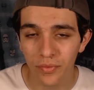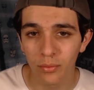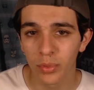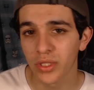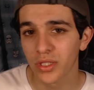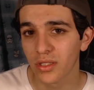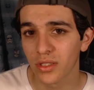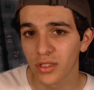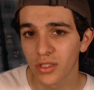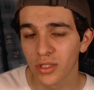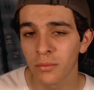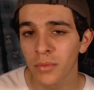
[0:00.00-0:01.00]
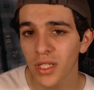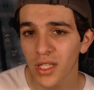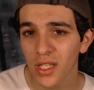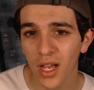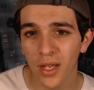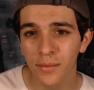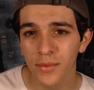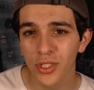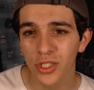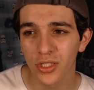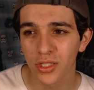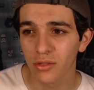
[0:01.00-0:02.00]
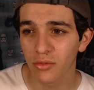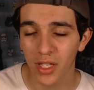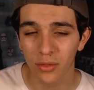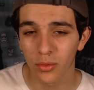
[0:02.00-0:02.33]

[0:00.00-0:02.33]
But to me, I'm just like,